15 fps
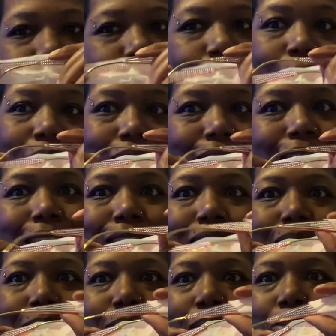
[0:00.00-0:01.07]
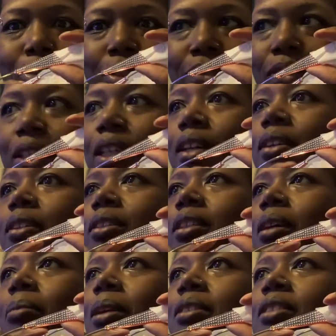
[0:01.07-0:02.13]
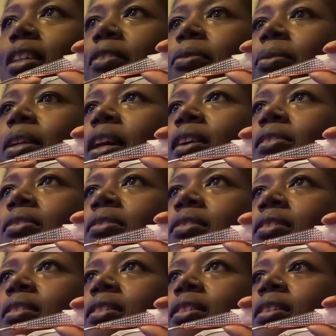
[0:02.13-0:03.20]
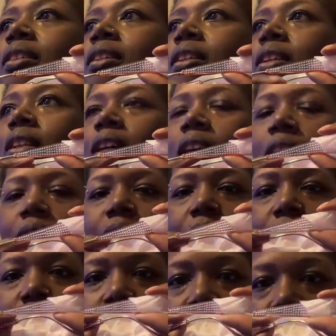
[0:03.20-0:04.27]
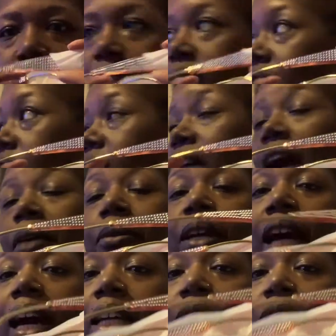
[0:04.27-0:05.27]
she watching tiktok while i'm doing the video 007 went off oh yeah we got